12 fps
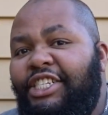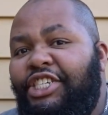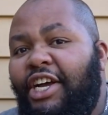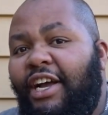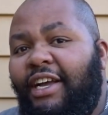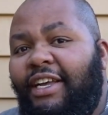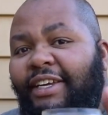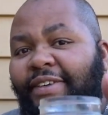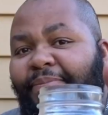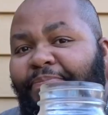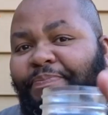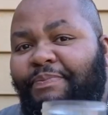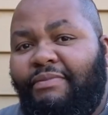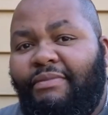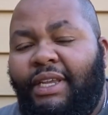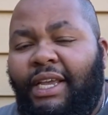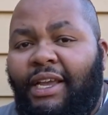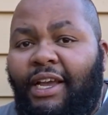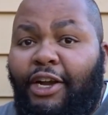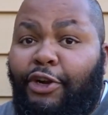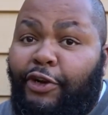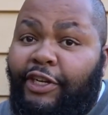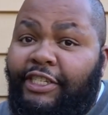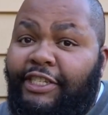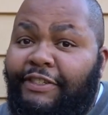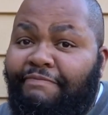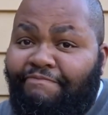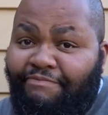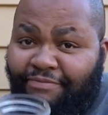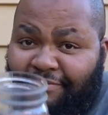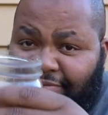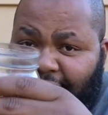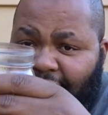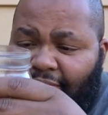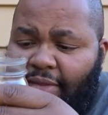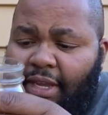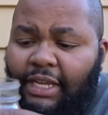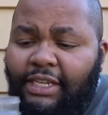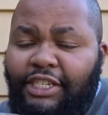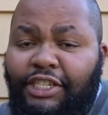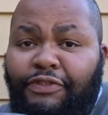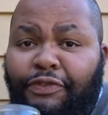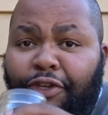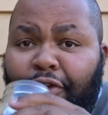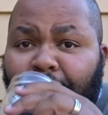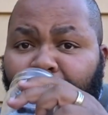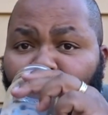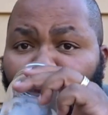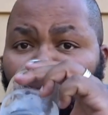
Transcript: Chuck, Chris, this is for you.